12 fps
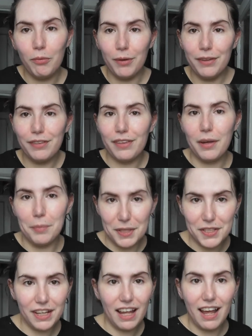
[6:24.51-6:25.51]
with a bunch
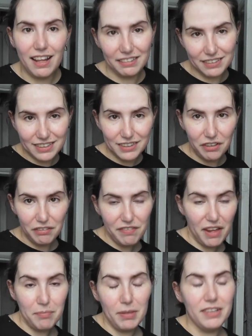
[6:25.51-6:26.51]
of cans of
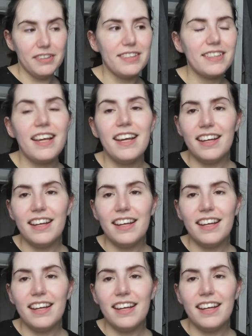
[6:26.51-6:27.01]
Fentman's,